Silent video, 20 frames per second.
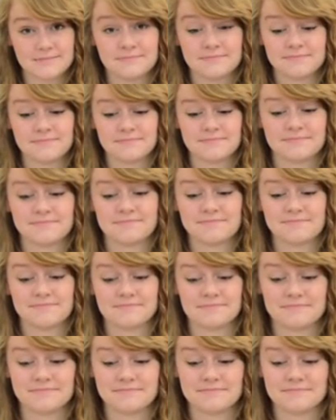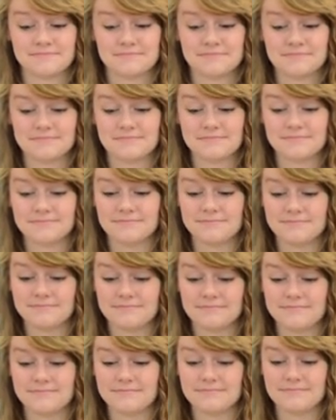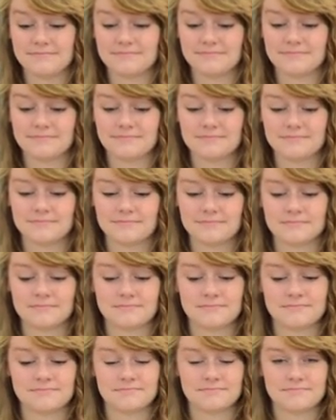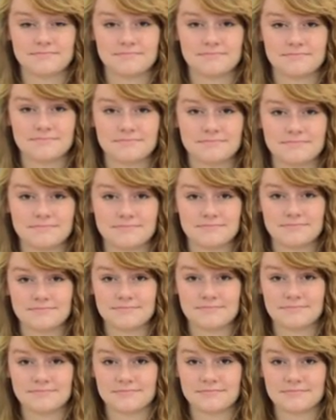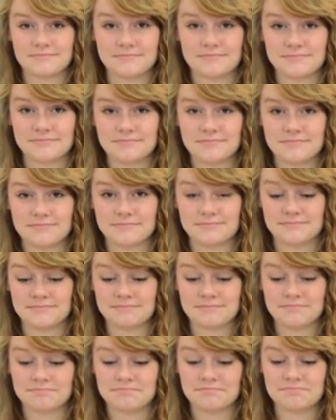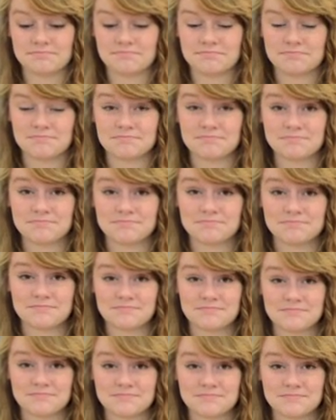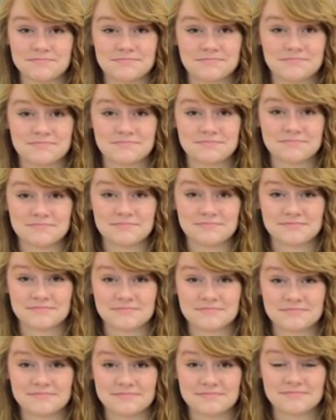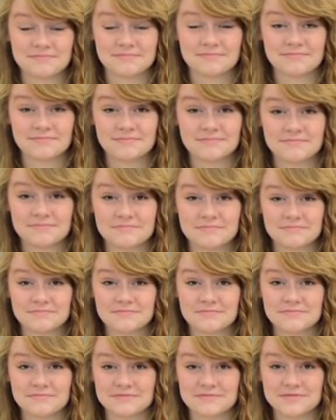[no speech]